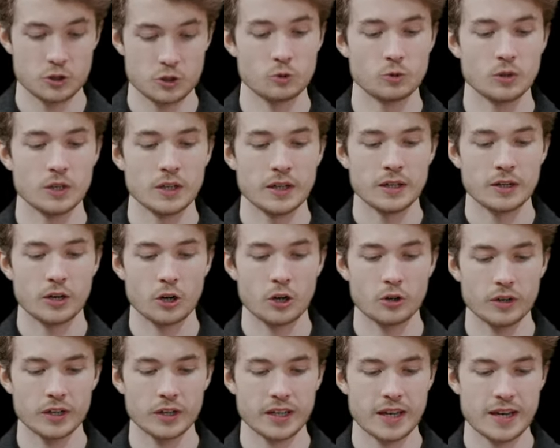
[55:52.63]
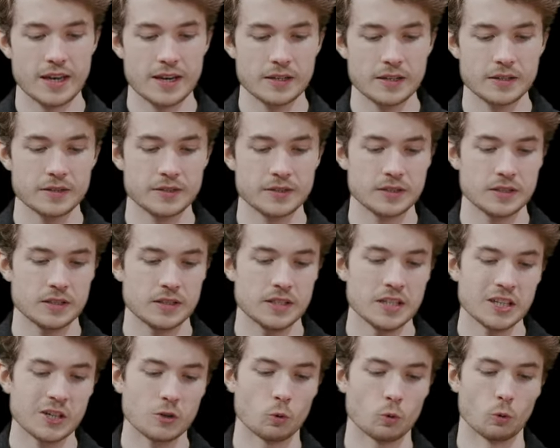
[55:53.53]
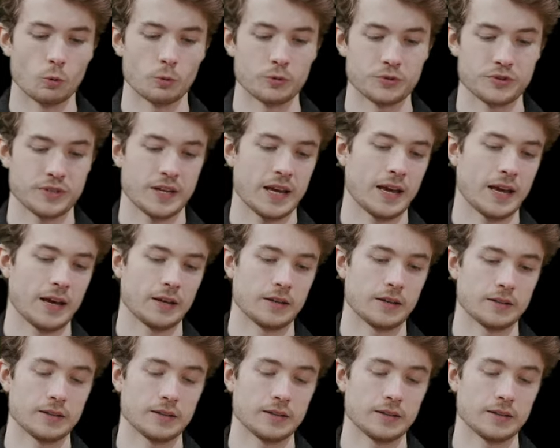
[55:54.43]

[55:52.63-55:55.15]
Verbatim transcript: to hurricanes equals n.